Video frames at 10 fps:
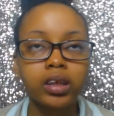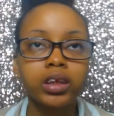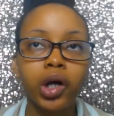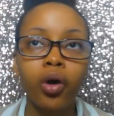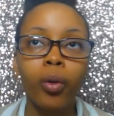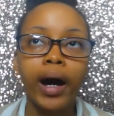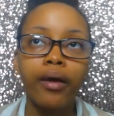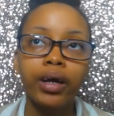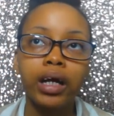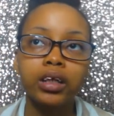So,
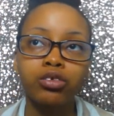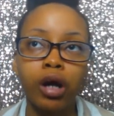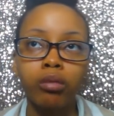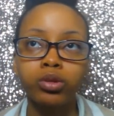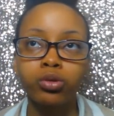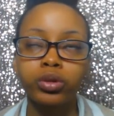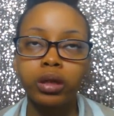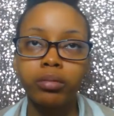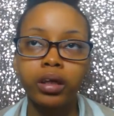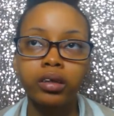how can I describe screw
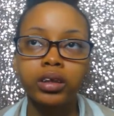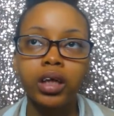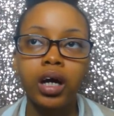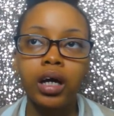tape letters?